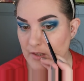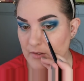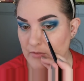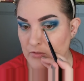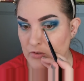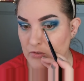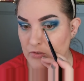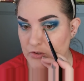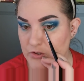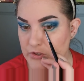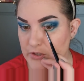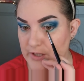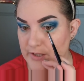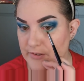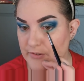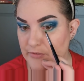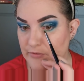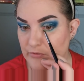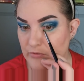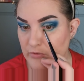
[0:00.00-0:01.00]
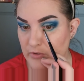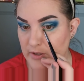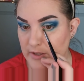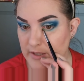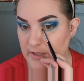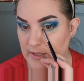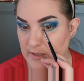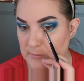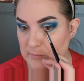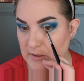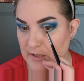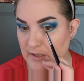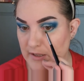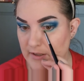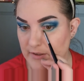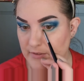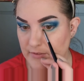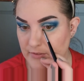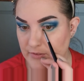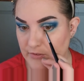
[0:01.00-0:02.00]
I've got the shakes really
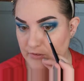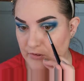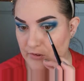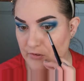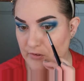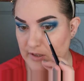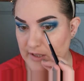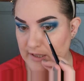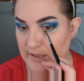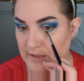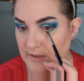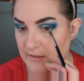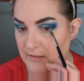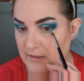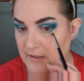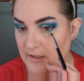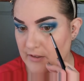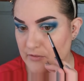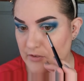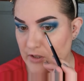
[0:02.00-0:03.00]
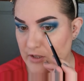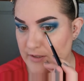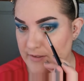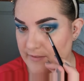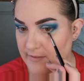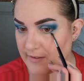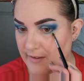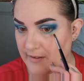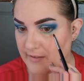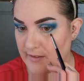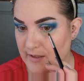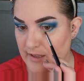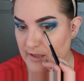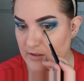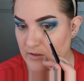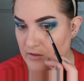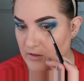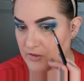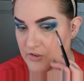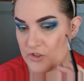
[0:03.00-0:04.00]
bad. Sorry if you can see
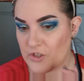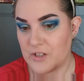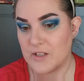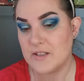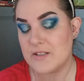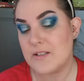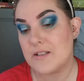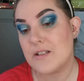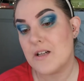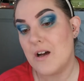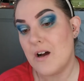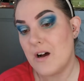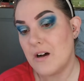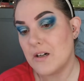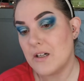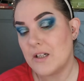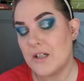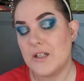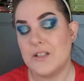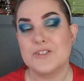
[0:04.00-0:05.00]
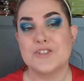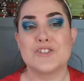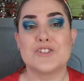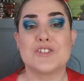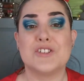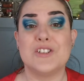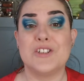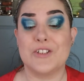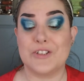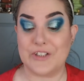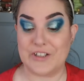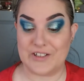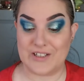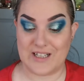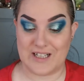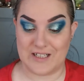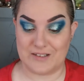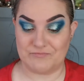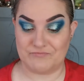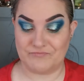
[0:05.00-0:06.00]
that. Just, just look at
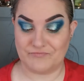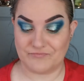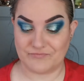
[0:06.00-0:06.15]
that.